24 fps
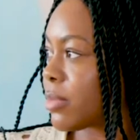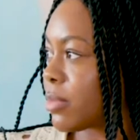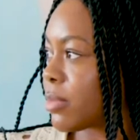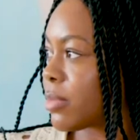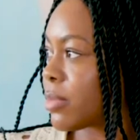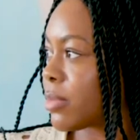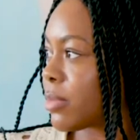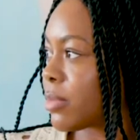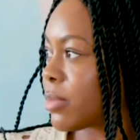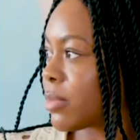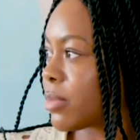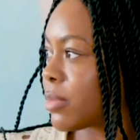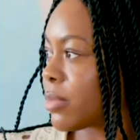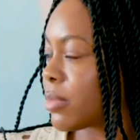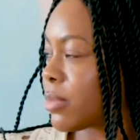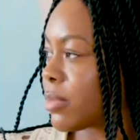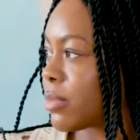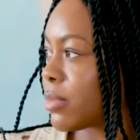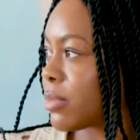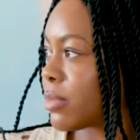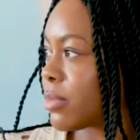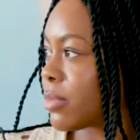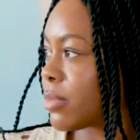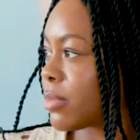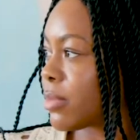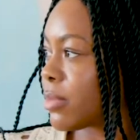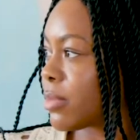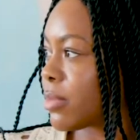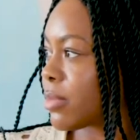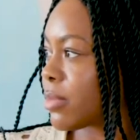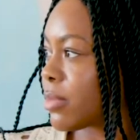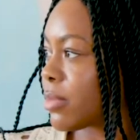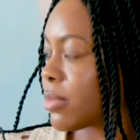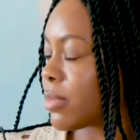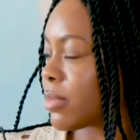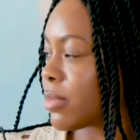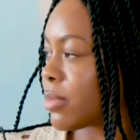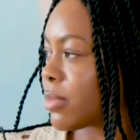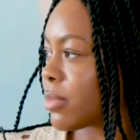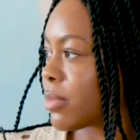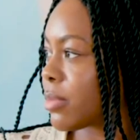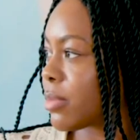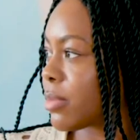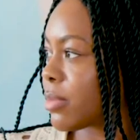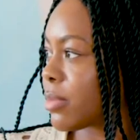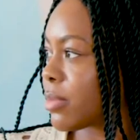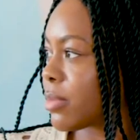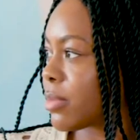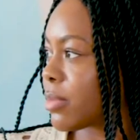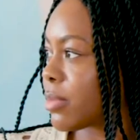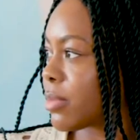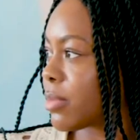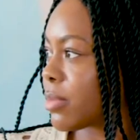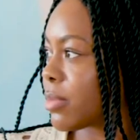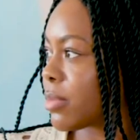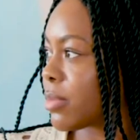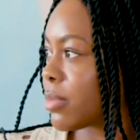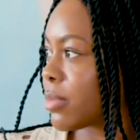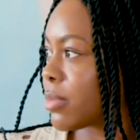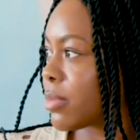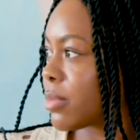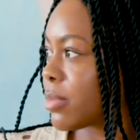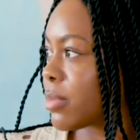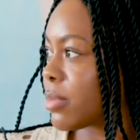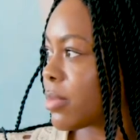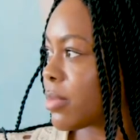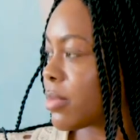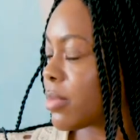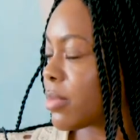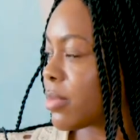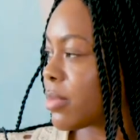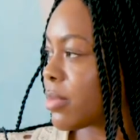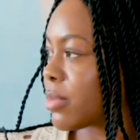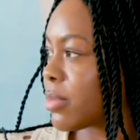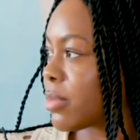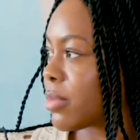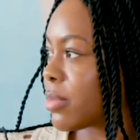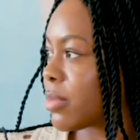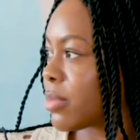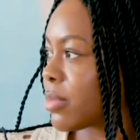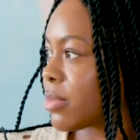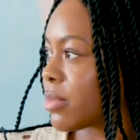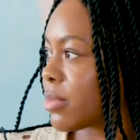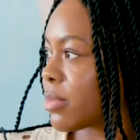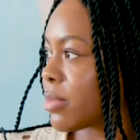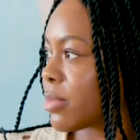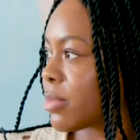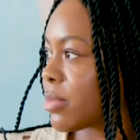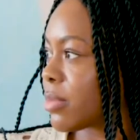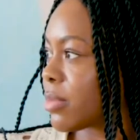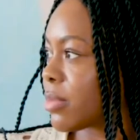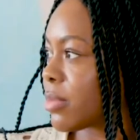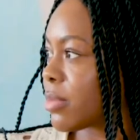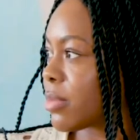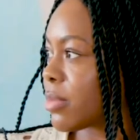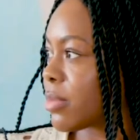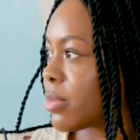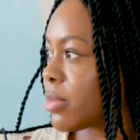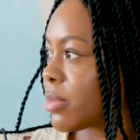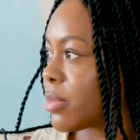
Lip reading: This person isn't speaking.